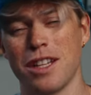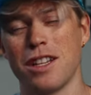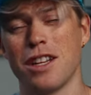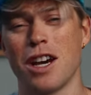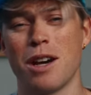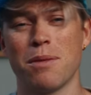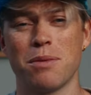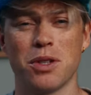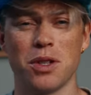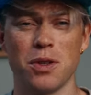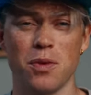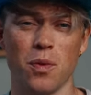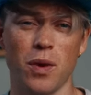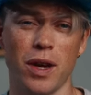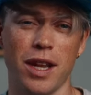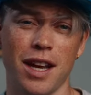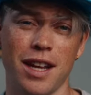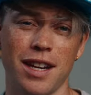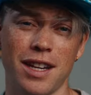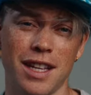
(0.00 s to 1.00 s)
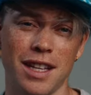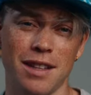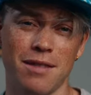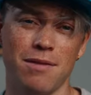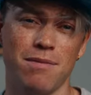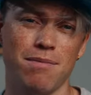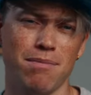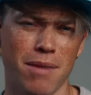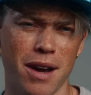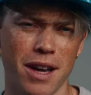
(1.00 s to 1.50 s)
an option when I
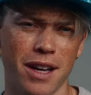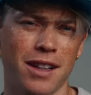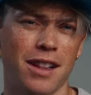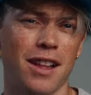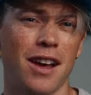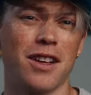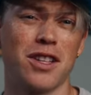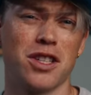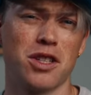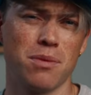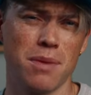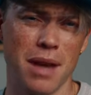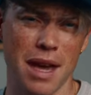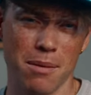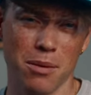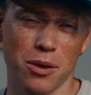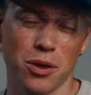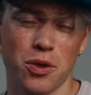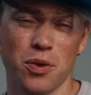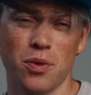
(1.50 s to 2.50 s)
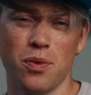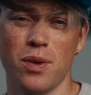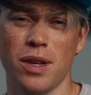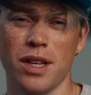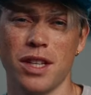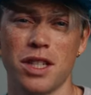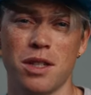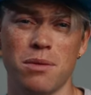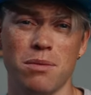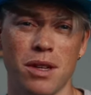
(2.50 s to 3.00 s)
need my clients to be able to
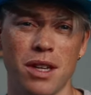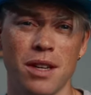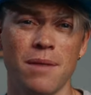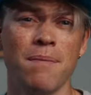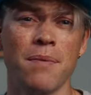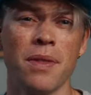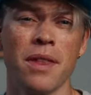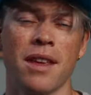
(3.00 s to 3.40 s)
reach me.